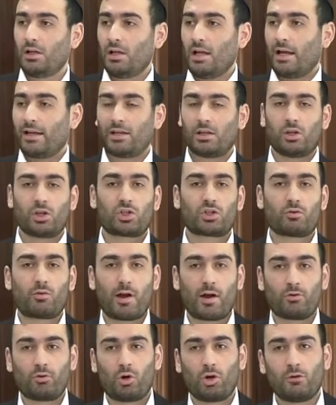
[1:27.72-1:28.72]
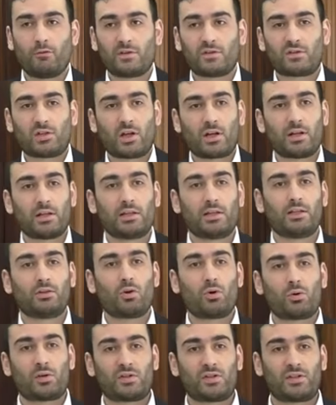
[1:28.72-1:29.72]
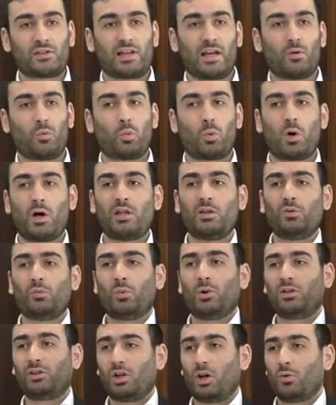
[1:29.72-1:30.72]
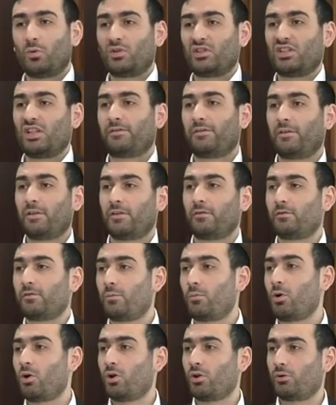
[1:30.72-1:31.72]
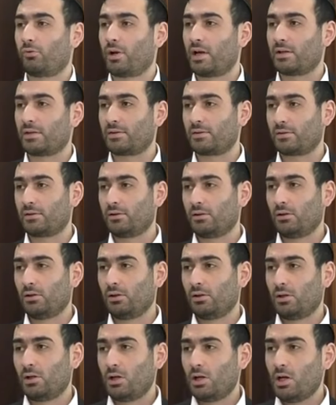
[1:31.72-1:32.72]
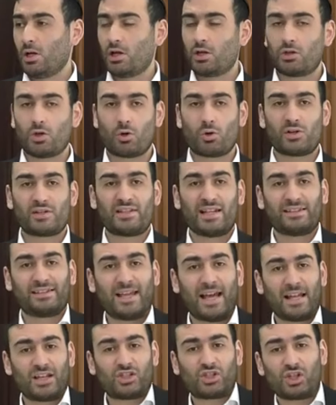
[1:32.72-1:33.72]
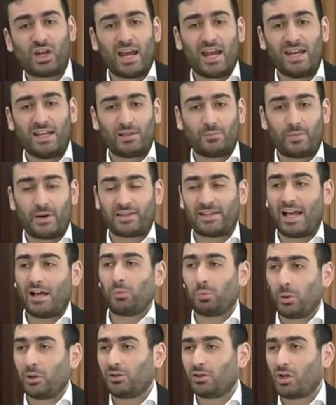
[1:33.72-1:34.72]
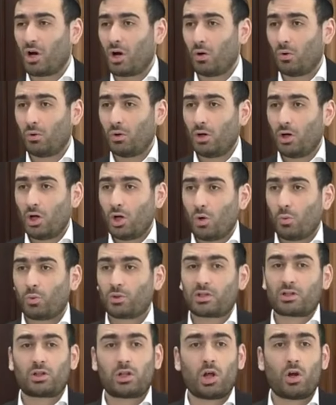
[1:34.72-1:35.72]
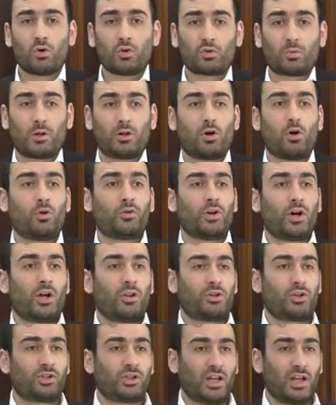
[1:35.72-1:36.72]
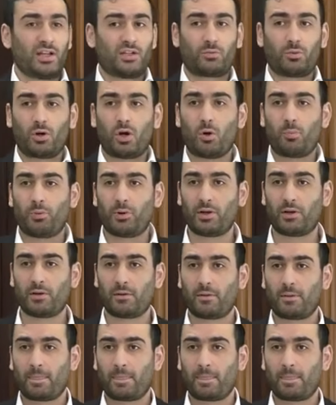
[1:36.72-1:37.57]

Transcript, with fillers: And he looks around, and all of a sudden, he notices that one window was different from all the rest. He noticed that that shade by that window was closed while all the other shades were open.